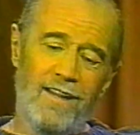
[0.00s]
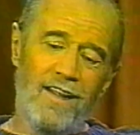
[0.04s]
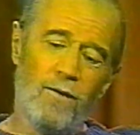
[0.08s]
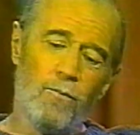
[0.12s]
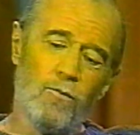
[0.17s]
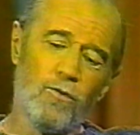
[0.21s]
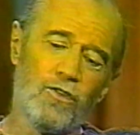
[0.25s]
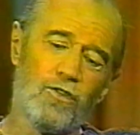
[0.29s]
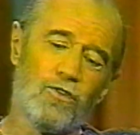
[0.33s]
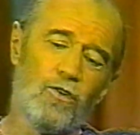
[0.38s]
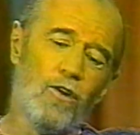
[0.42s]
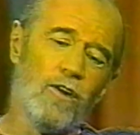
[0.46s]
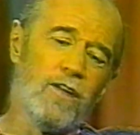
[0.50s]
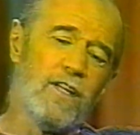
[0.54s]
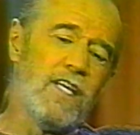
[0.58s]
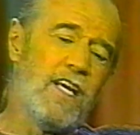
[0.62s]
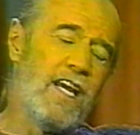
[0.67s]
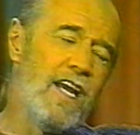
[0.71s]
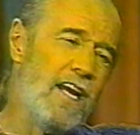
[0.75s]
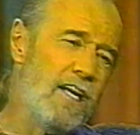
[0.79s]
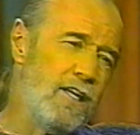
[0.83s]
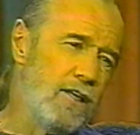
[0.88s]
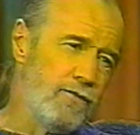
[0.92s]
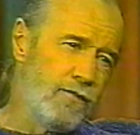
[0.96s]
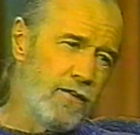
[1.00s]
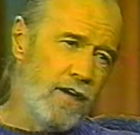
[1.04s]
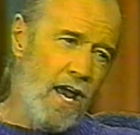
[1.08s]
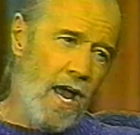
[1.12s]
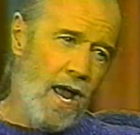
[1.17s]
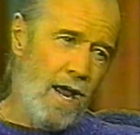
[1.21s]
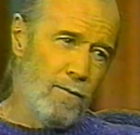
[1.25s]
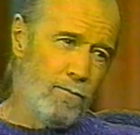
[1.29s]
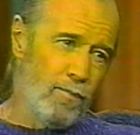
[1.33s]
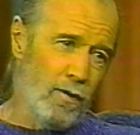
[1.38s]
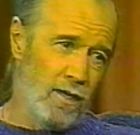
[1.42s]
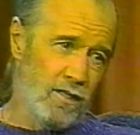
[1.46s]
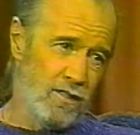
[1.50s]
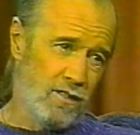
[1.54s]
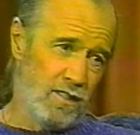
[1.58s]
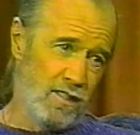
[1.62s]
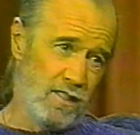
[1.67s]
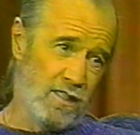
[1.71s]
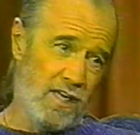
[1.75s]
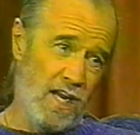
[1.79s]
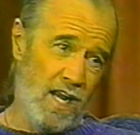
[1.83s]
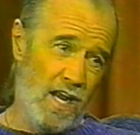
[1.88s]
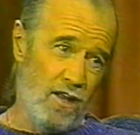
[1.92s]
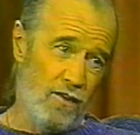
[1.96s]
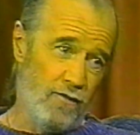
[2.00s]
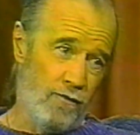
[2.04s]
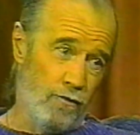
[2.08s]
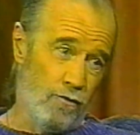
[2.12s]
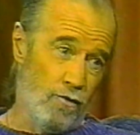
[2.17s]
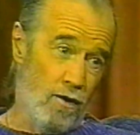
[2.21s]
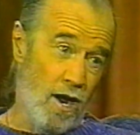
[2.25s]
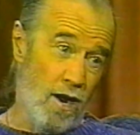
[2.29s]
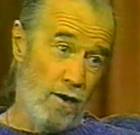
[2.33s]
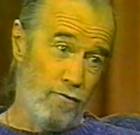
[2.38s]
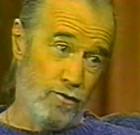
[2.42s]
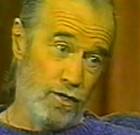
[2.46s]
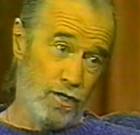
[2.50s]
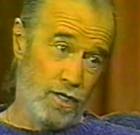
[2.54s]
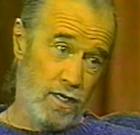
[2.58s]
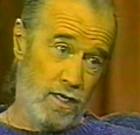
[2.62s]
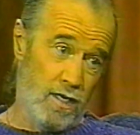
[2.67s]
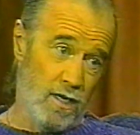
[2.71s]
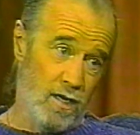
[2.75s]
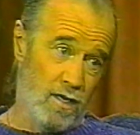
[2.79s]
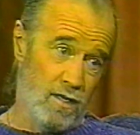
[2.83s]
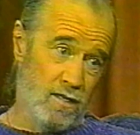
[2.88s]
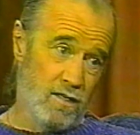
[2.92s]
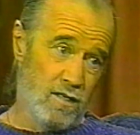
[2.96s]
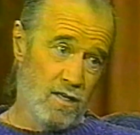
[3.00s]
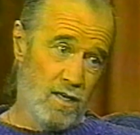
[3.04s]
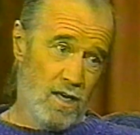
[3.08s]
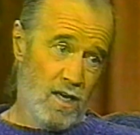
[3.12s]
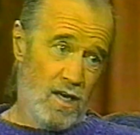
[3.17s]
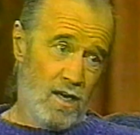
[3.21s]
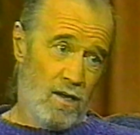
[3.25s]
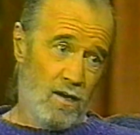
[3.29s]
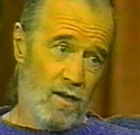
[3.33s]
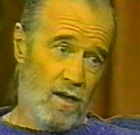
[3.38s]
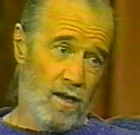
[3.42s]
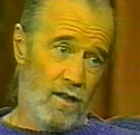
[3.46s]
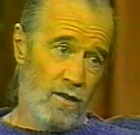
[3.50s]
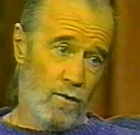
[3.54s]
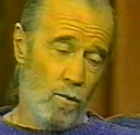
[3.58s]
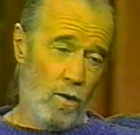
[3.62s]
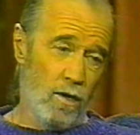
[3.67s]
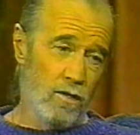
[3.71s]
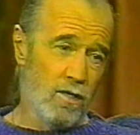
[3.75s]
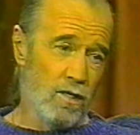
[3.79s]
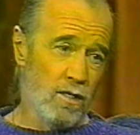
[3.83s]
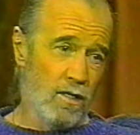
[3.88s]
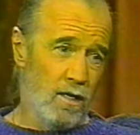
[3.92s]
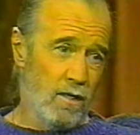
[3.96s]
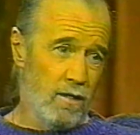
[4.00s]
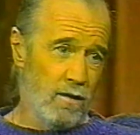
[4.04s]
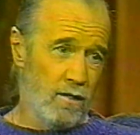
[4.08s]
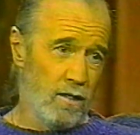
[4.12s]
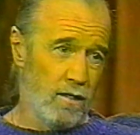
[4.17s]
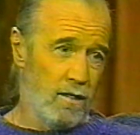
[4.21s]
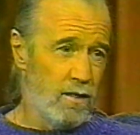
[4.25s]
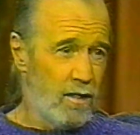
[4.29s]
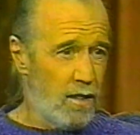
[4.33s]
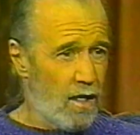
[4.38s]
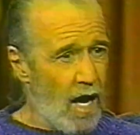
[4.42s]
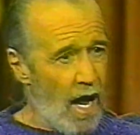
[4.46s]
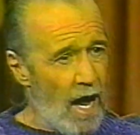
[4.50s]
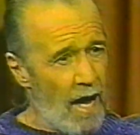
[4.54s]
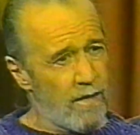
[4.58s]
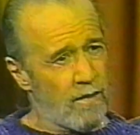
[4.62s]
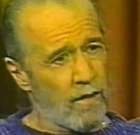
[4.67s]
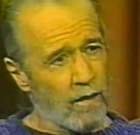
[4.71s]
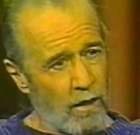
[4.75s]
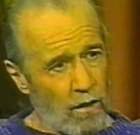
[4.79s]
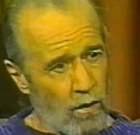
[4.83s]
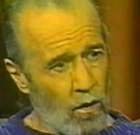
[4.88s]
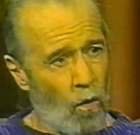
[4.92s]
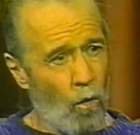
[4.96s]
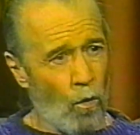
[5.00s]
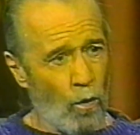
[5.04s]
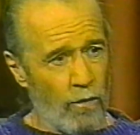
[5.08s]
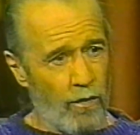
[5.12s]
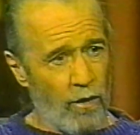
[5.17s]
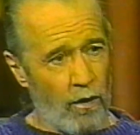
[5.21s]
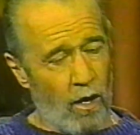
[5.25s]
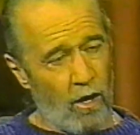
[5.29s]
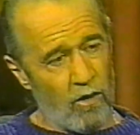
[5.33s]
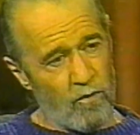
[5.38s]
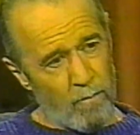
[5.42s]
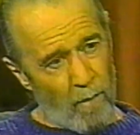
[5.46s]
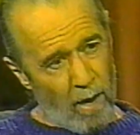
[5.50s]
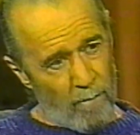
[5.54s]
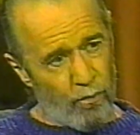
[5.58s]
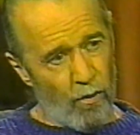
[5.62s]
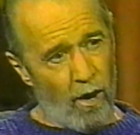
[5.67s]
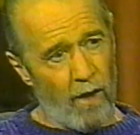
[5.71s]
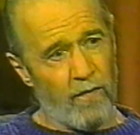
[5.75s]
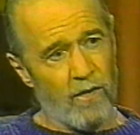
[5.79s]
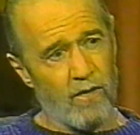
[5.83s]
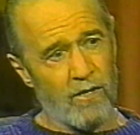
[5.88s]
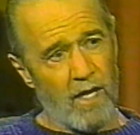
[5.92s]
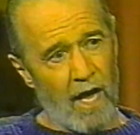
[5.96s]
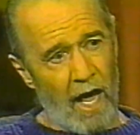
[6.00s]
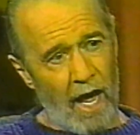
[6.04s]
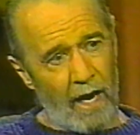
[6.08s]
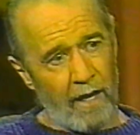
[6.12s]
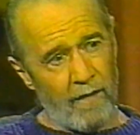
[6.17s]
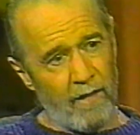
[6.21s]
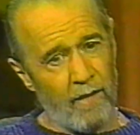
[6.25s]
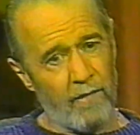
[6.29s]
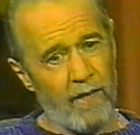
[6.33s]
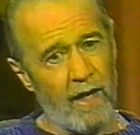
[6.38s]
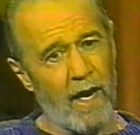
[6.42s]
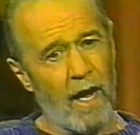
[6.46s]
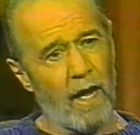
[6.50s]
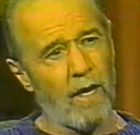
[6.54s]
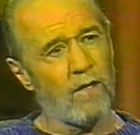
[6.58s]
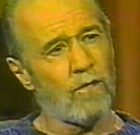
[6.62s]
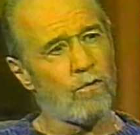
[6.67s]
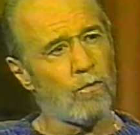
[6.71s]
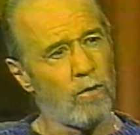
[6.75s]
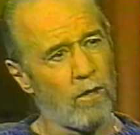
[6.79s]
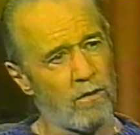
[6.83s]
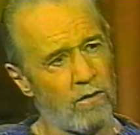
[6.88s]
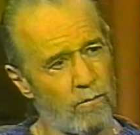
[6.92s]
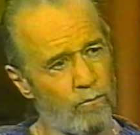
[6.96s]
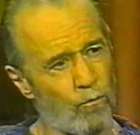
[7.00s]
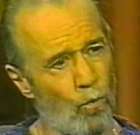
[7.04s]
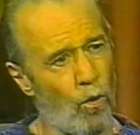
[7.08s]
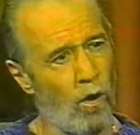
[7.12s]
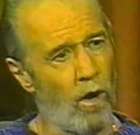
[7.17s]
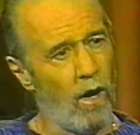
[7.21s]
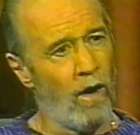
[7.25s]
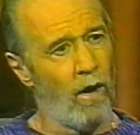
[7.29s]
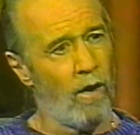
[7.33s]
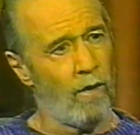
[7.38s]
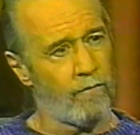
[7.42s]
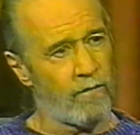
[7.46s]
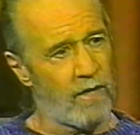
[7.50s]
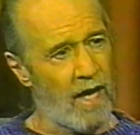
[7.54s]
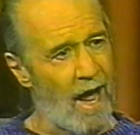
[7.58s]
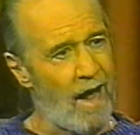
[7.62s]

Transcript: it was toward the end of gang-busting days for Irish kids. There wasn't, the guys a little older than us, my brother's gang, and then they got into a little more of